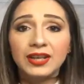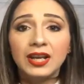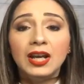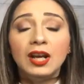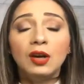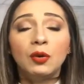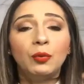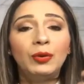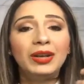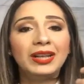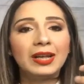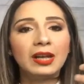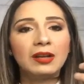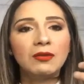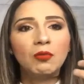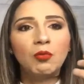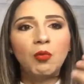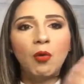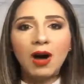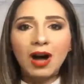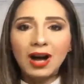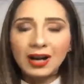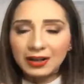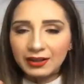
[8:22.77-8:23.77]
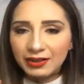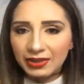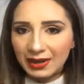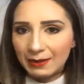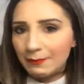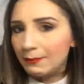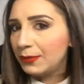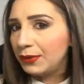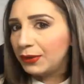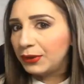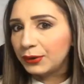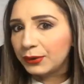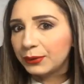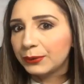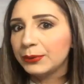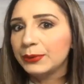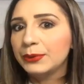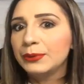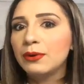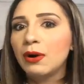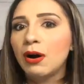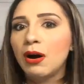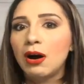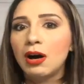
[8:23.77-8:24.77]
We can walk them through
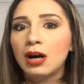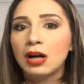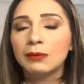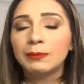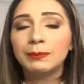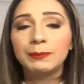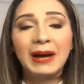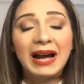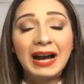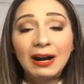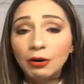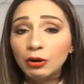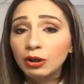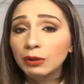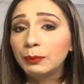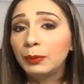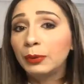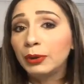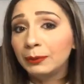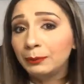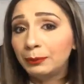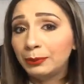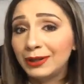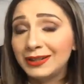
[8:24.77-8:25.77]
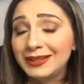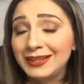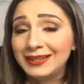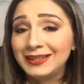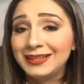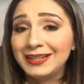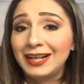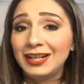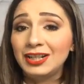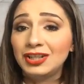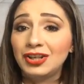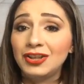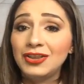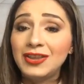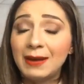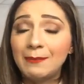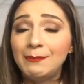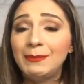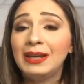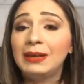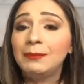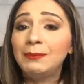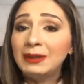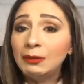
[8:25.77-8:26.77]
our PowerPoint presentation that
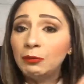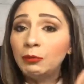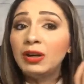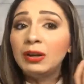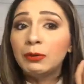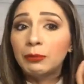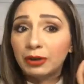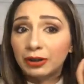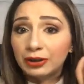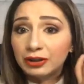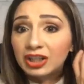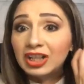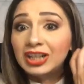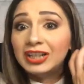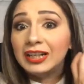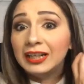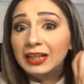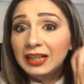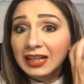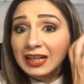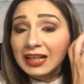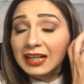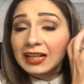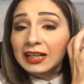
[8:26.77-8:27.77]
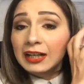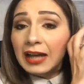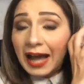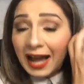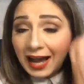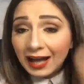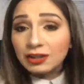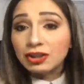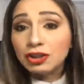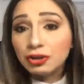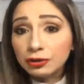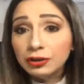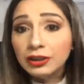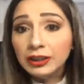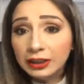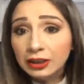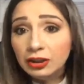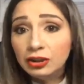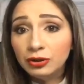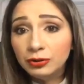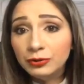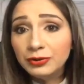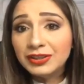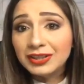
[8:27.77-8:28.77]
maybe we were going to actually
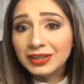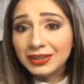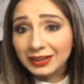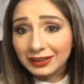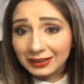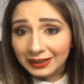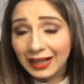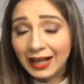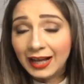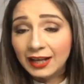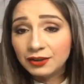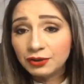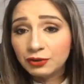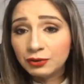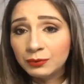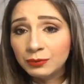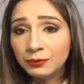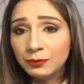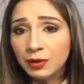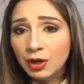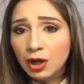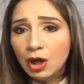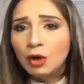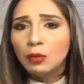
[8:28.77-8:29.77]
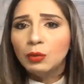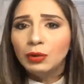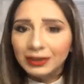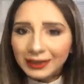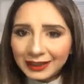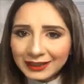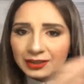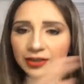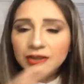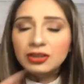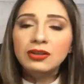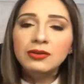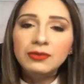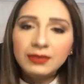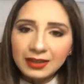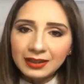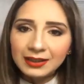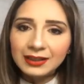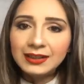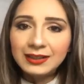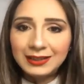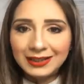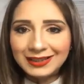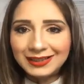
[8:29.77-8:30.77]
use in the classroom. Well, let's use it in
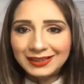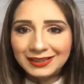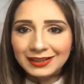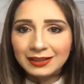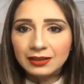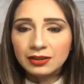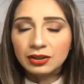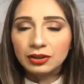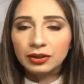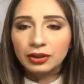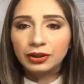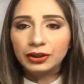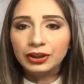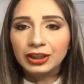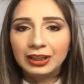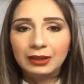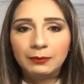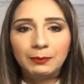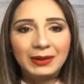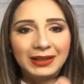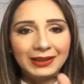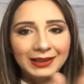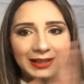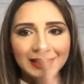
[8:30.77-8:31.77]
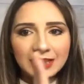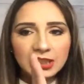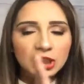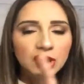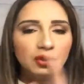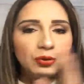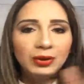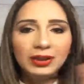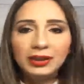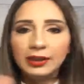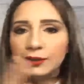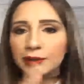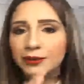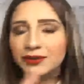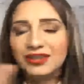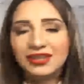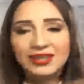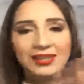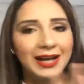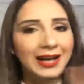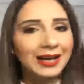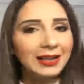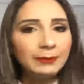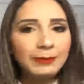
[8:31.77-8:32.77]
distance learning, but let's do a little
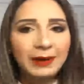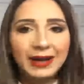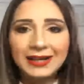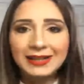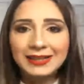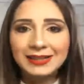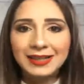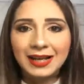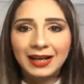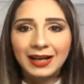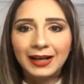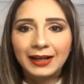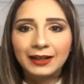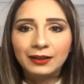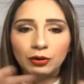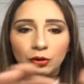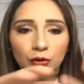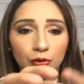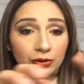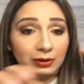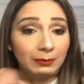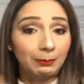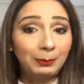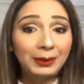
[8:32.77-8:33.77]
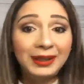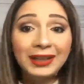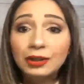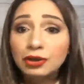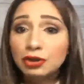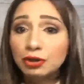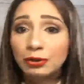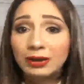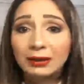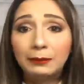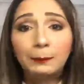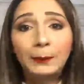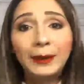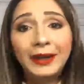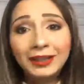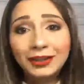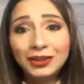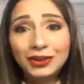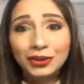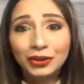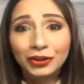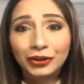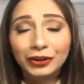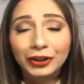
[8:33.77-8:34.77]
side-by-side or a
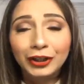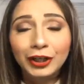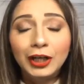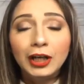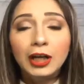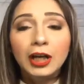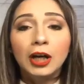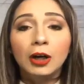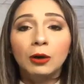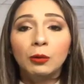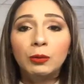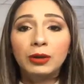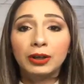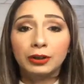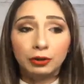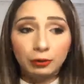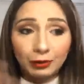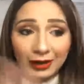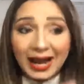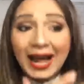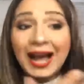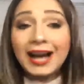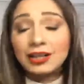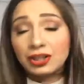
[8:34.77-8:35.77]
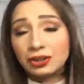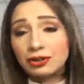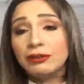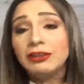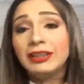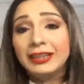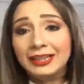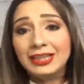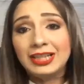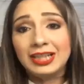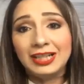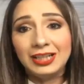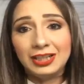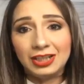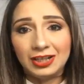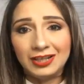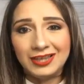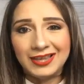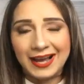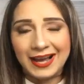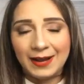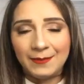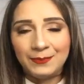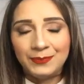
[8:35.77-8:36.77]
picture-in-picture where you're actually teaching
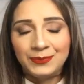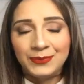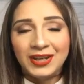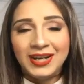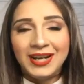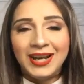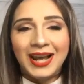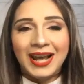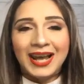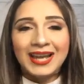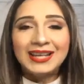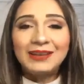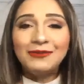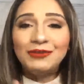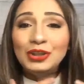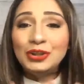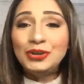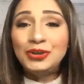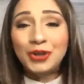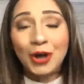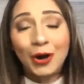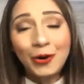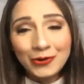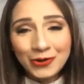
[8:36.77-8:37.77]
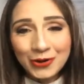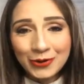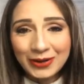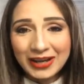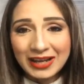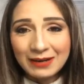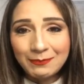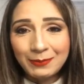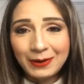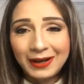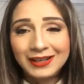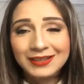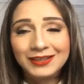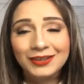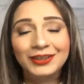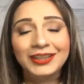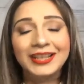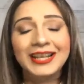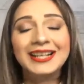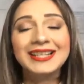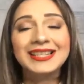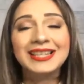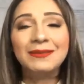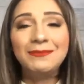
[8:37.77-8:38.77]
that. And if you don't know Edpuzzle,
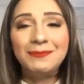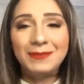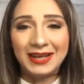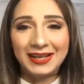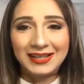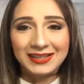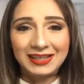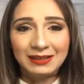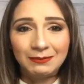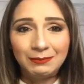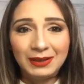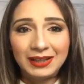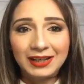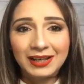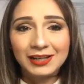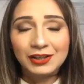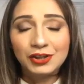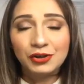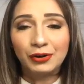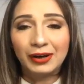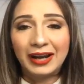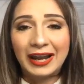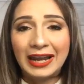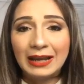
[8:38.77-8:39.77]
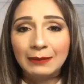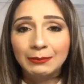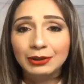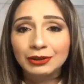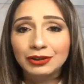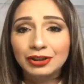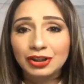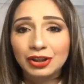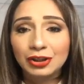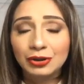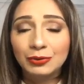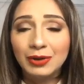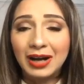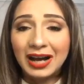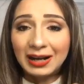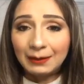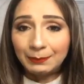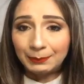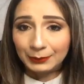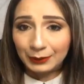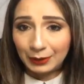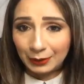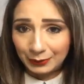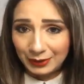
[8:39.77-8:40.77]
it's amazing because you're able to
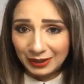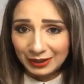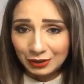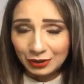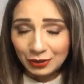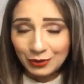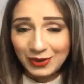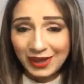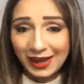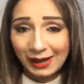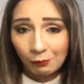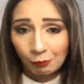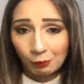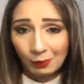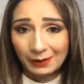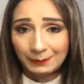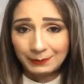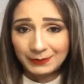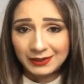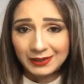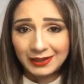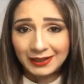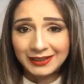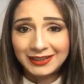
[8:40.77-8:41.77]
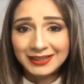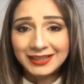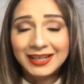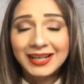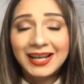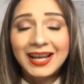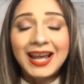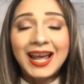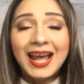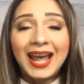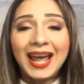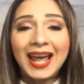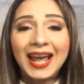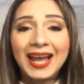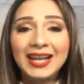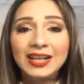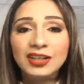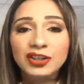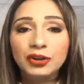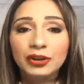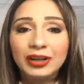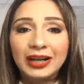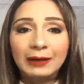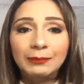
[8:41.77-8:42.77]
upload it to that website and
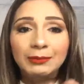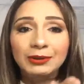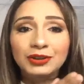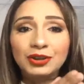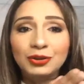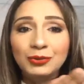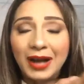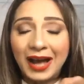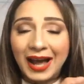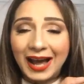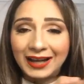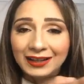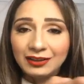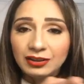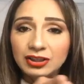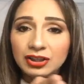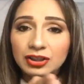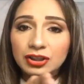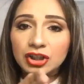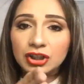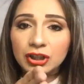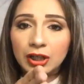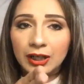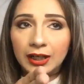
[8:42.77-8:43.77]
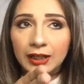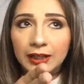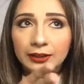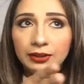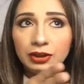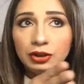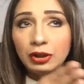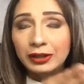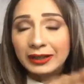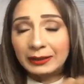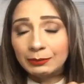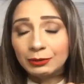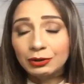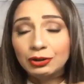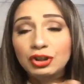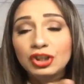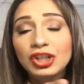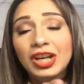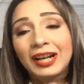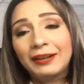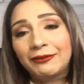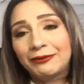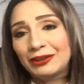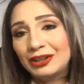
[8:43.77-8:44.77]
you're able to
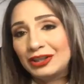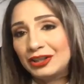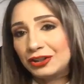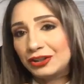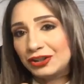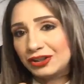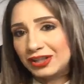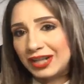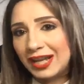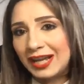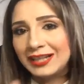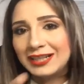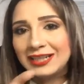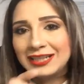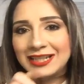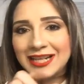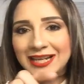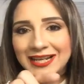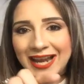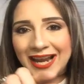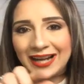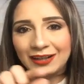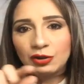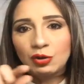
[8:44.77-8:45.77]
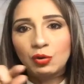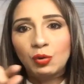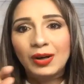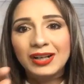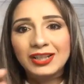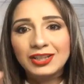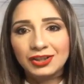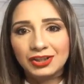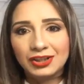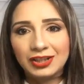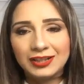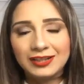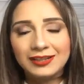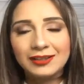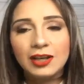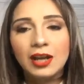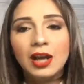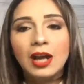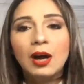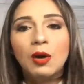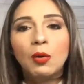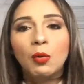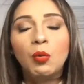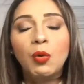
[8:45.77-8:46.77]
check for understanding and add questions
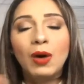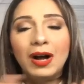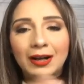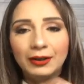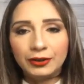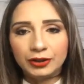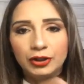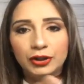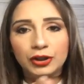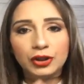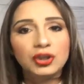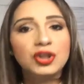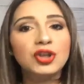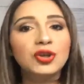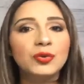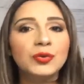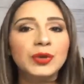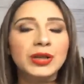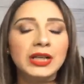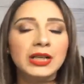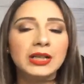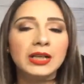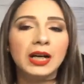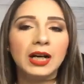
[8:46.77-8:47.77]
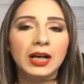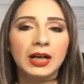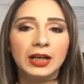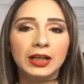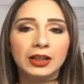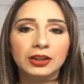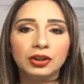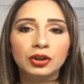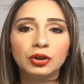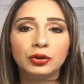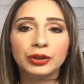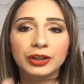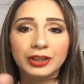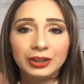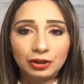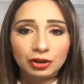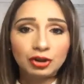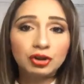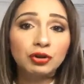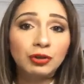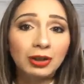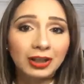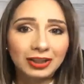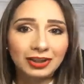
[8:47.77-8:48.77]
while you're doing your
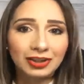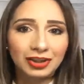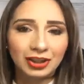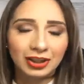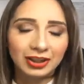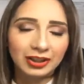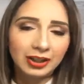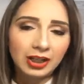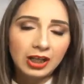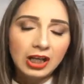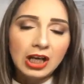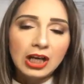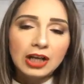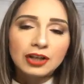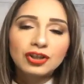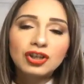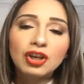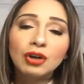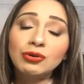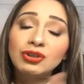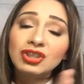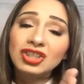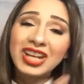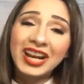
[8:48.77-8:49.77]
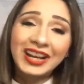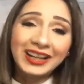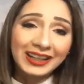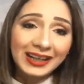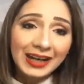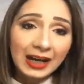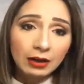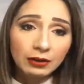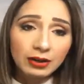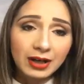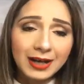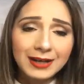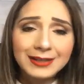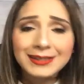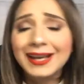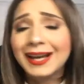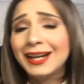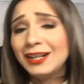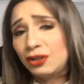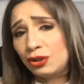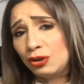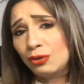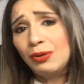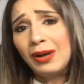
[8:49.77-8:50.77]
instruction. So check it out, guys. I
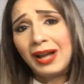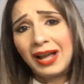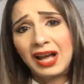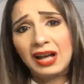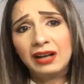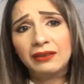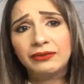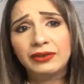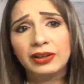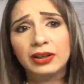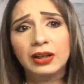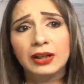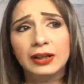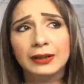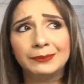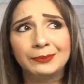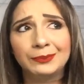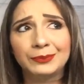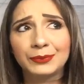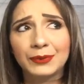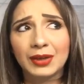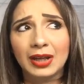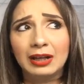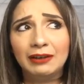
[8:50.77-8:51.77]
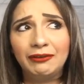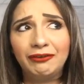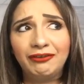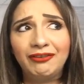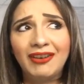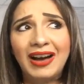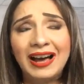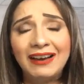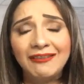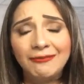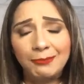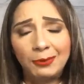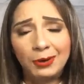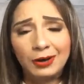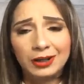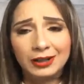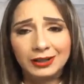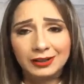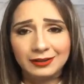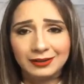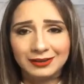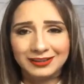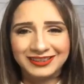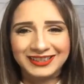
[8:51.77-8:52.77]
do have a 5-part,
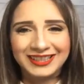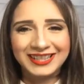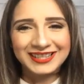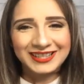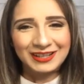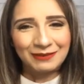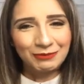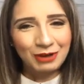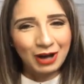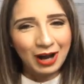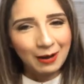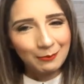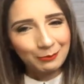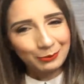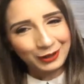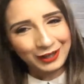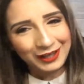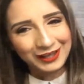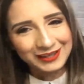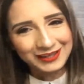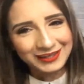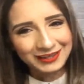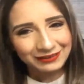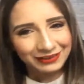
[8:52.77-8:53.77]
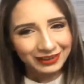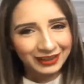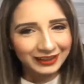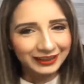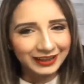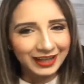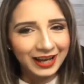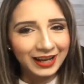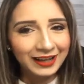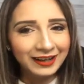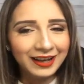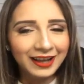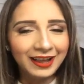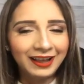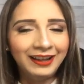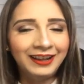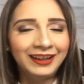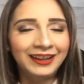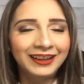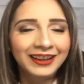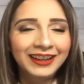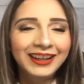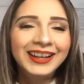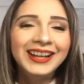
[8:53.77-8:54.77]
because I'm comprehensive like that,
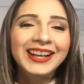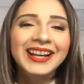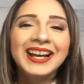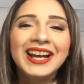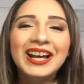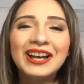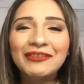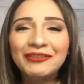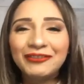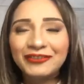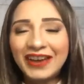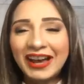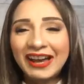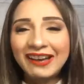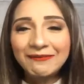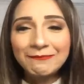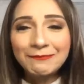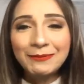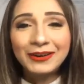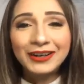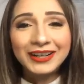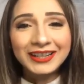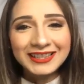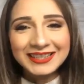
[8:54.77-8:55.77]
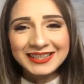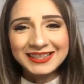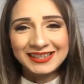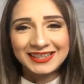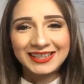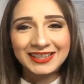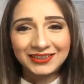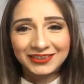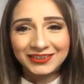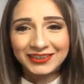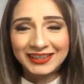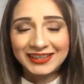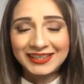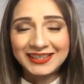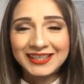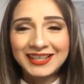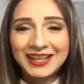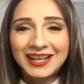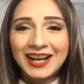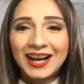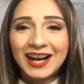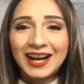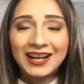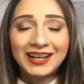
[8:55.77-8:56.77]
a 5-part series
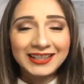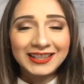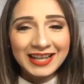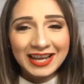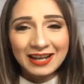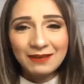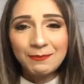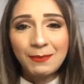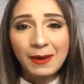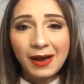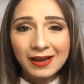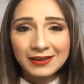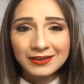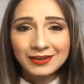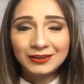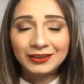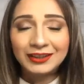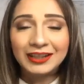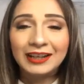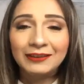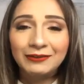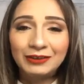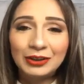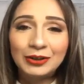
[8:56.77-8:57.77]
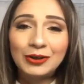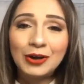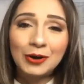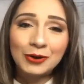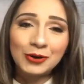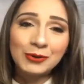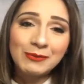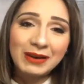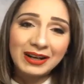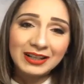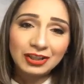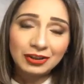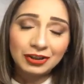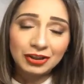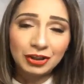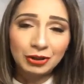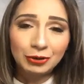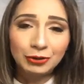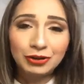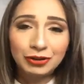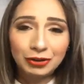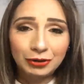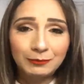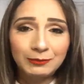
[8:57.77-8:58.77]
on Edpuzzle. If you go to my
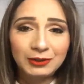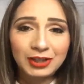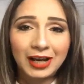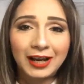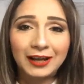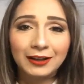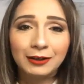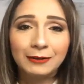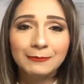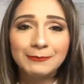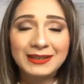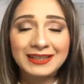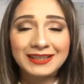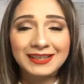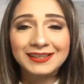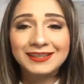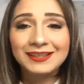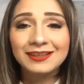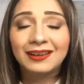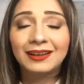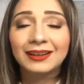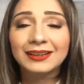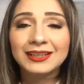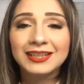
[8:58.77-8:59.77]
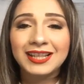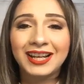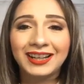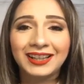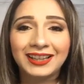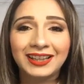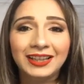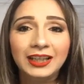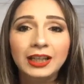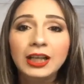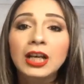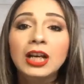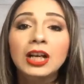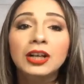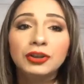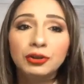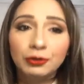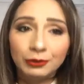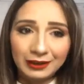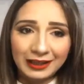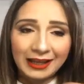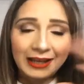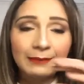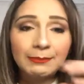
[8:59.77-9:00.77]
YouTube channel, Mrs. Talk Techie,
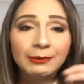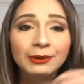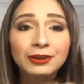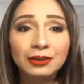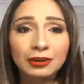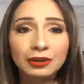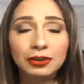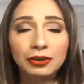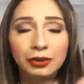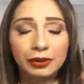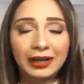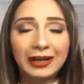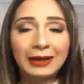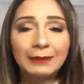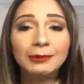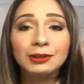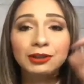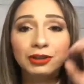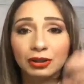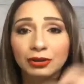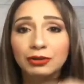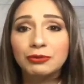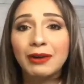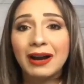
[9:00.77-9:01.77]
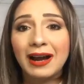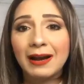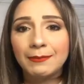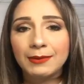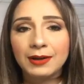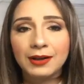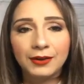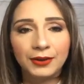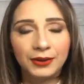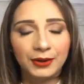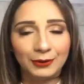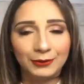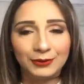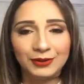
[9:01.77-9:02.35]
you're able to grab all those.